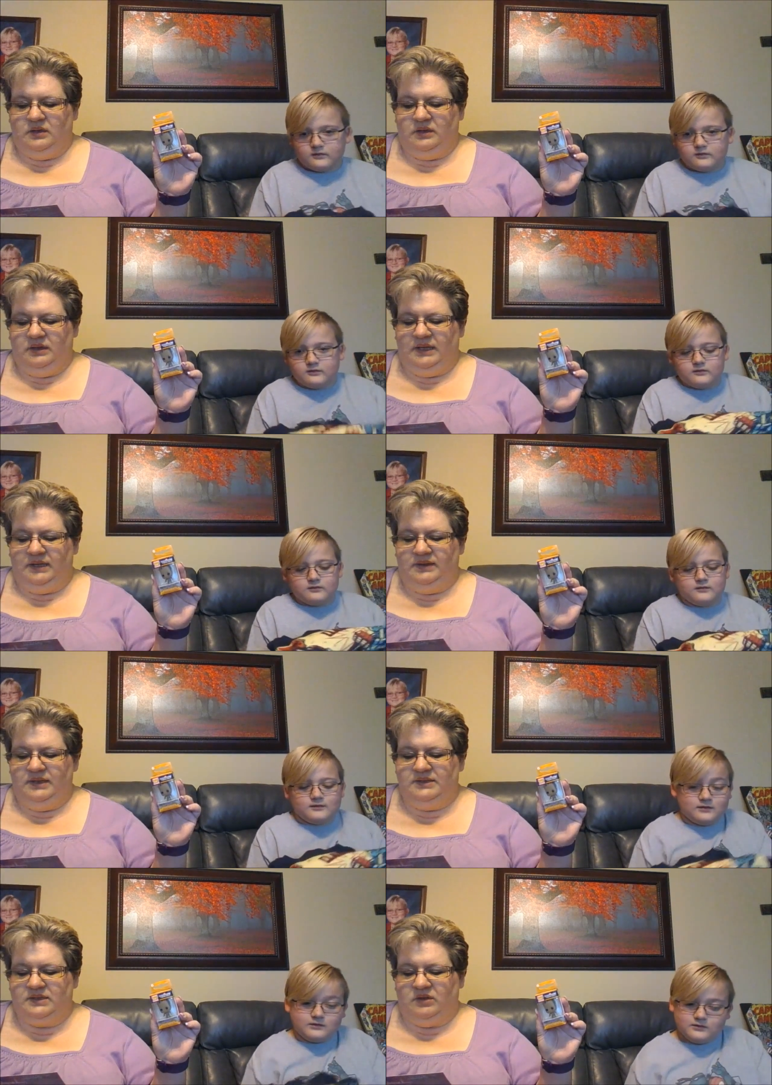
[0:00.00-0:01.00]
Speaker 1: Let
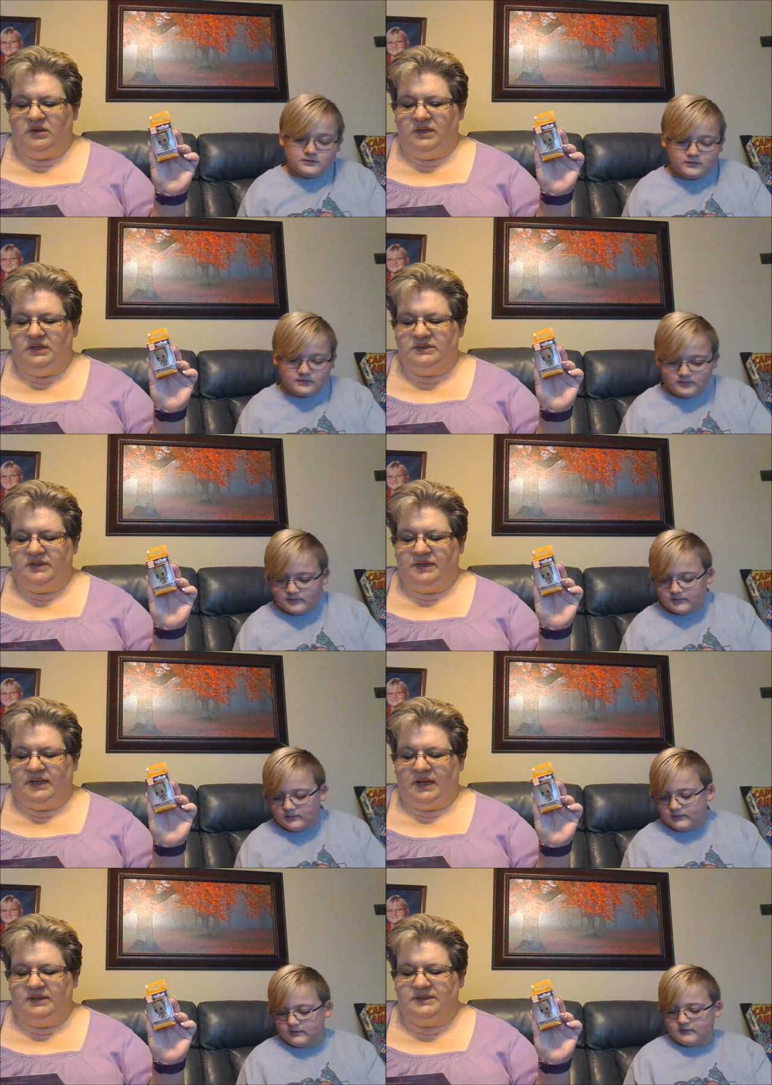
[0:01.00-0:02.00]
these guardians of the
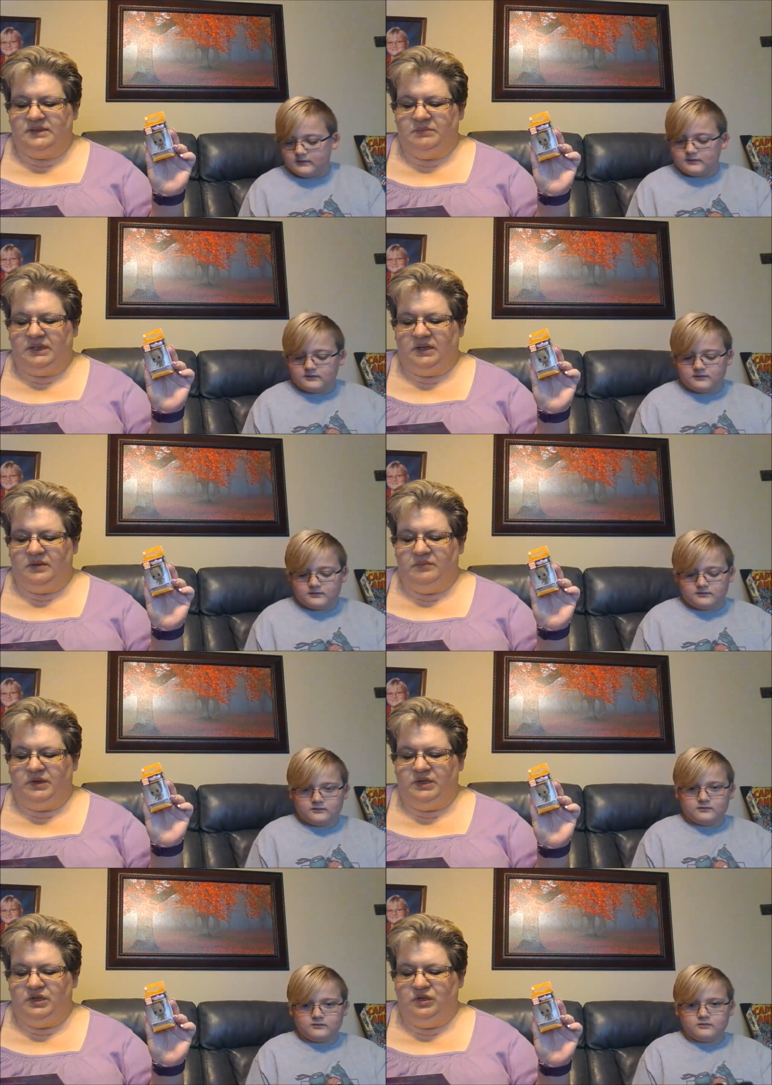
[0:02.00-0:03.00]
galaxy become
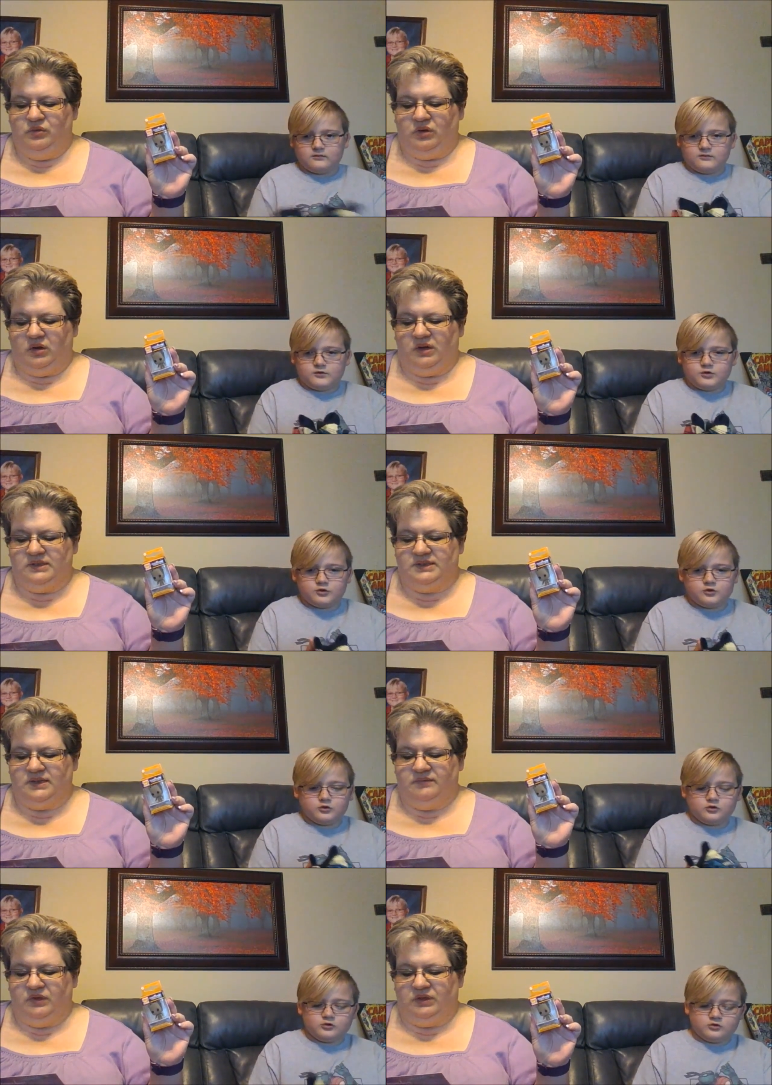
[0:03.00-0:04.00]
the new guardians
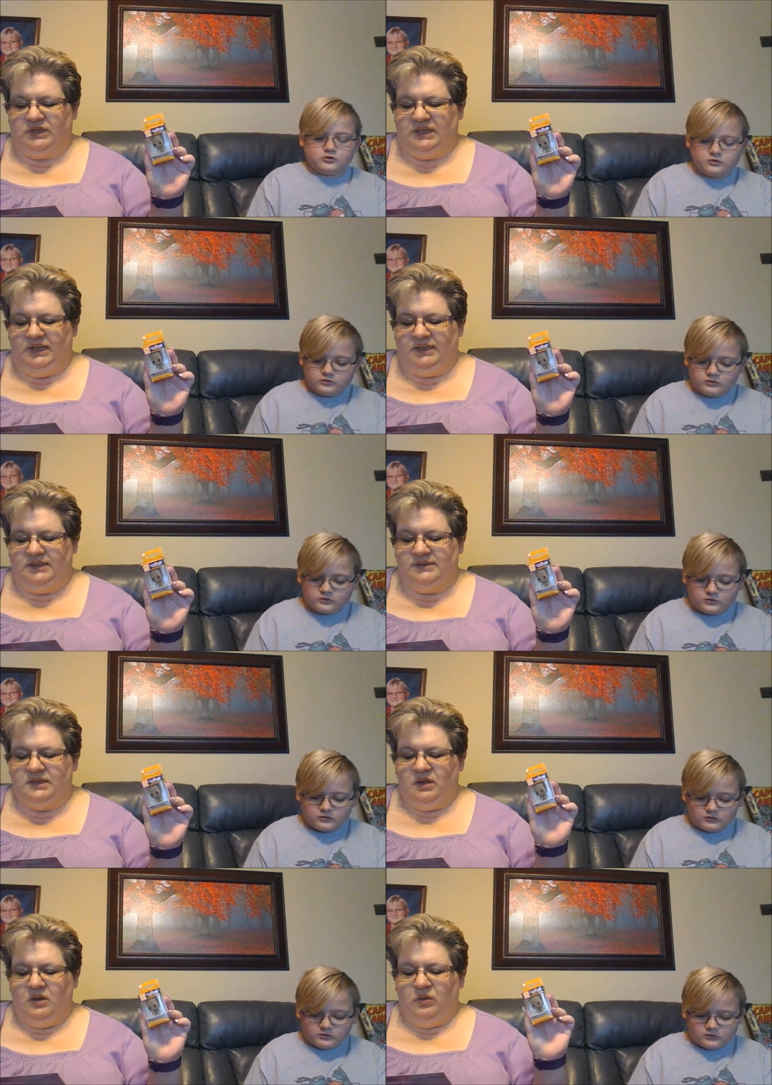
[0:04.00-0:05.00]
of your
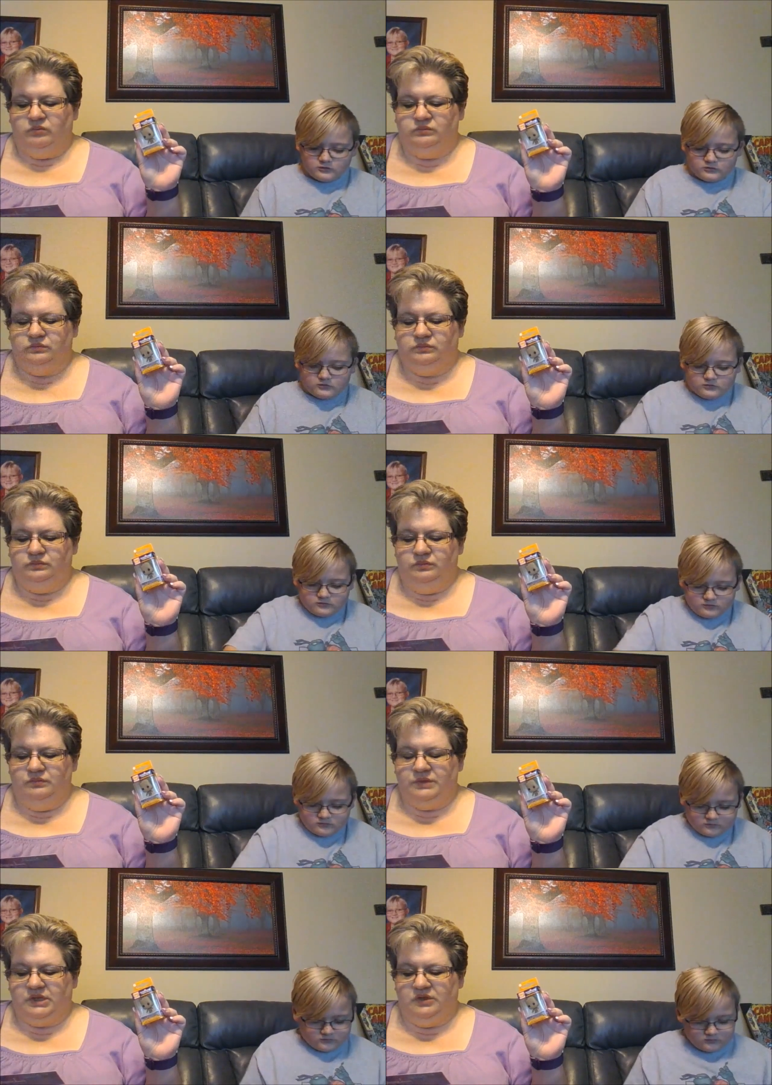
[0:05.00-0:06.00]
keys.
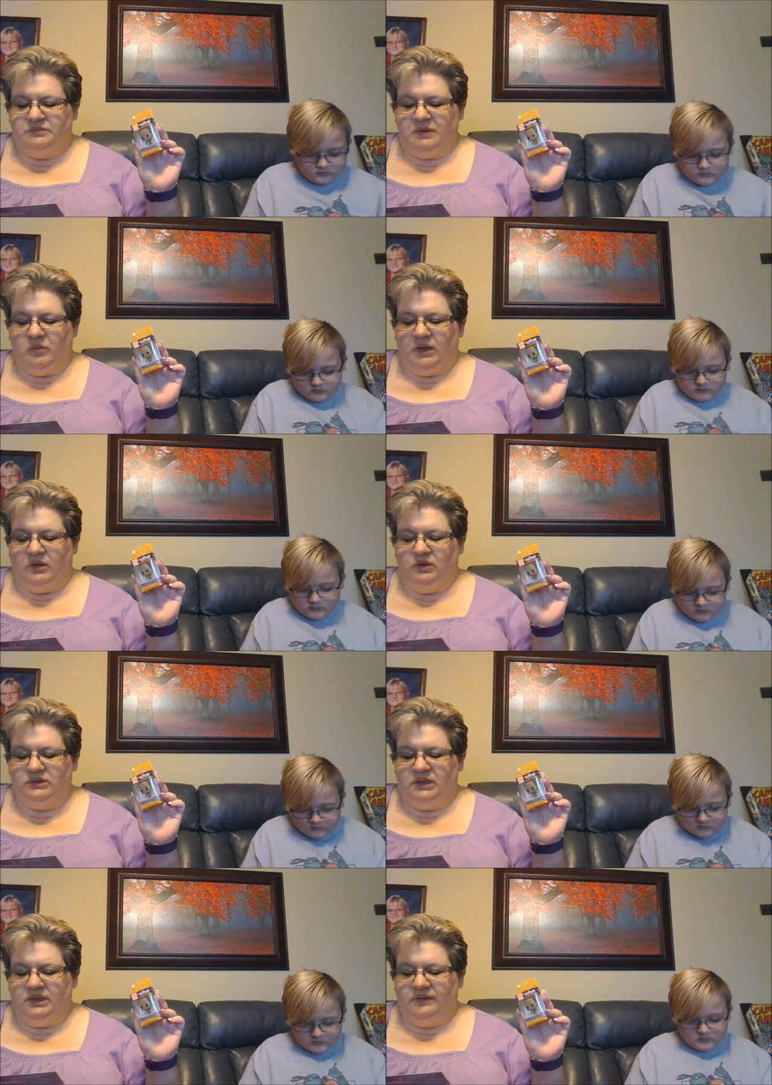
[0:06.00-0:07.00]
Excuse me. While
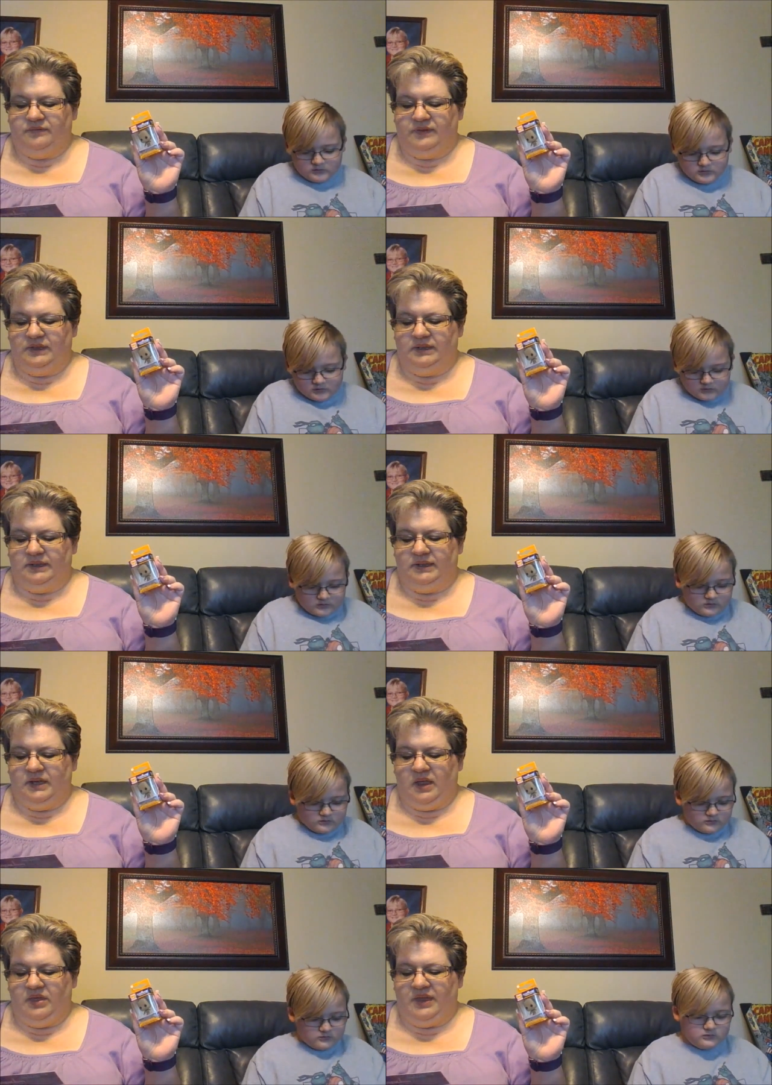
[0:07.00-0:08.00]
hooked on a
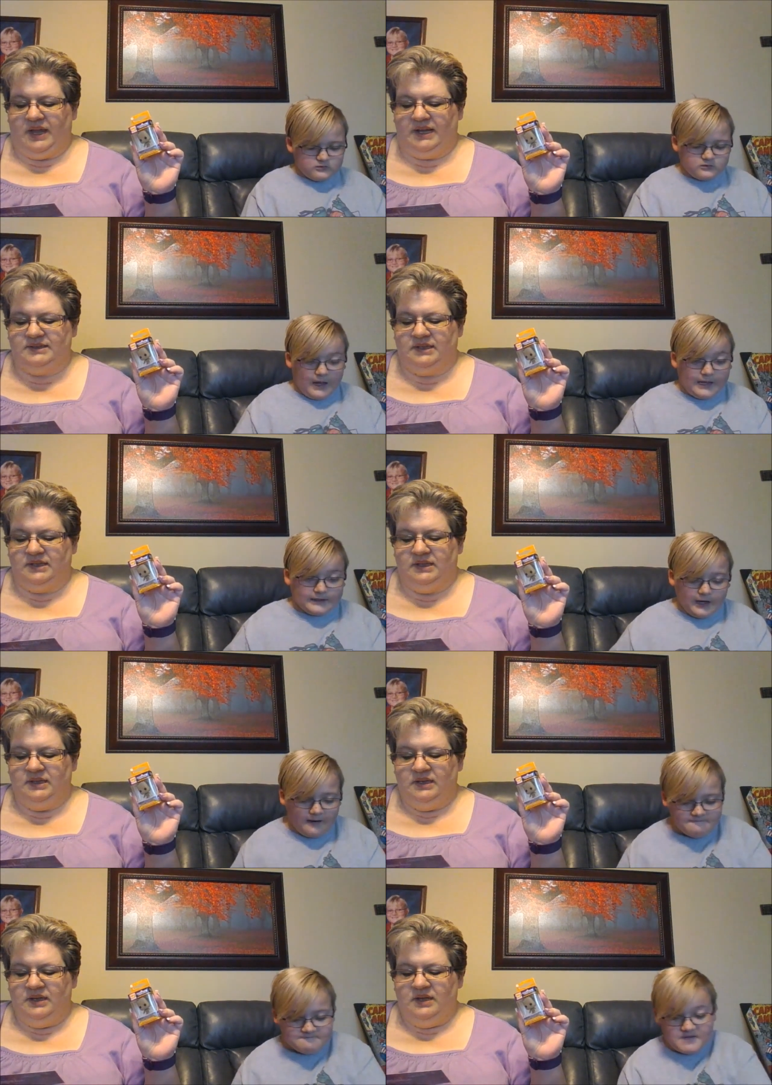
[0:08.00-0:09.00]
feeling that
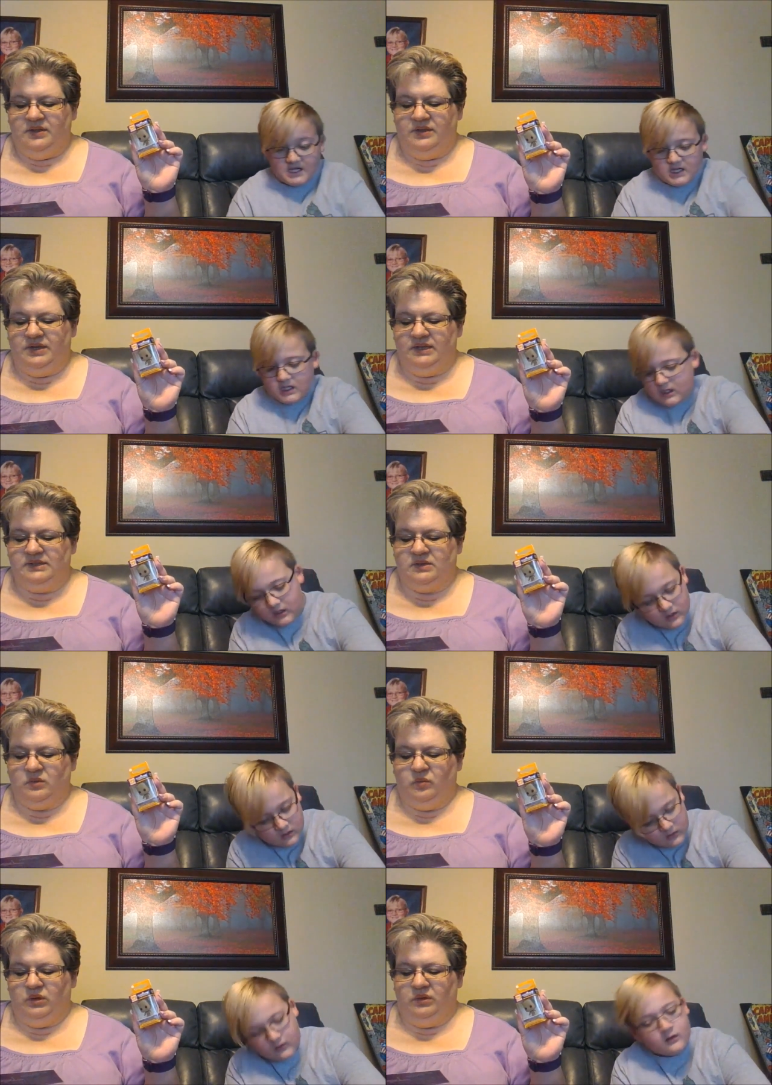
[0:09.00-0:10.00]
this
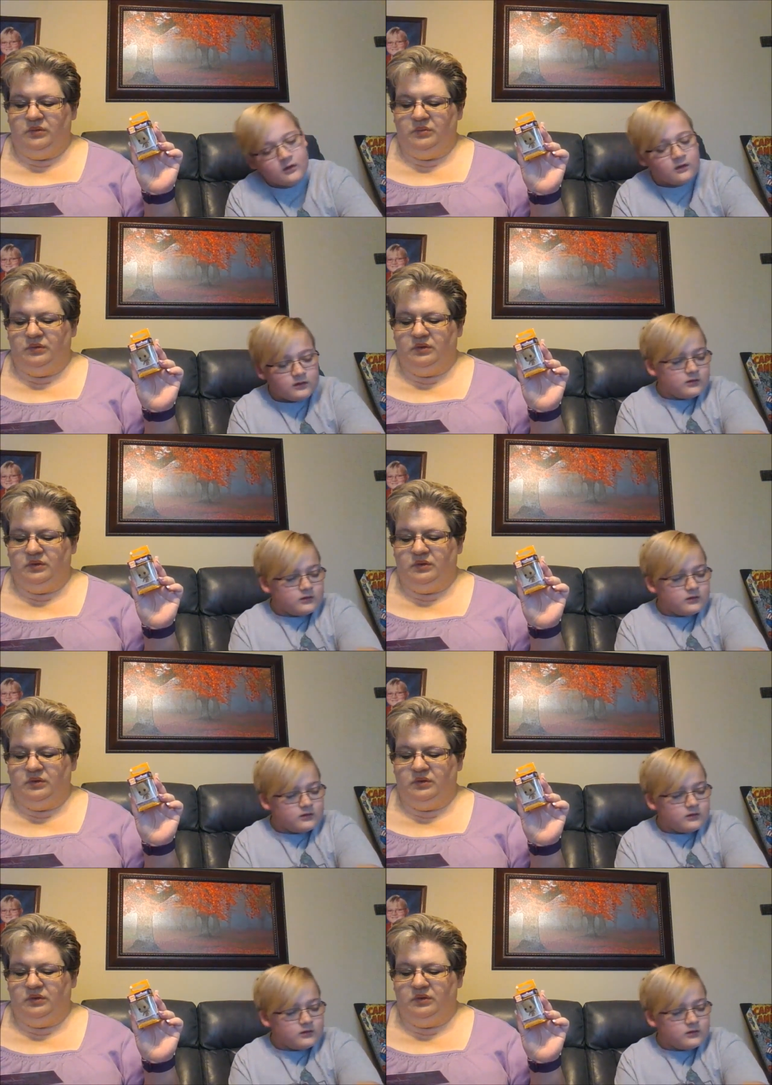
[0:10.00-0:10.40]
will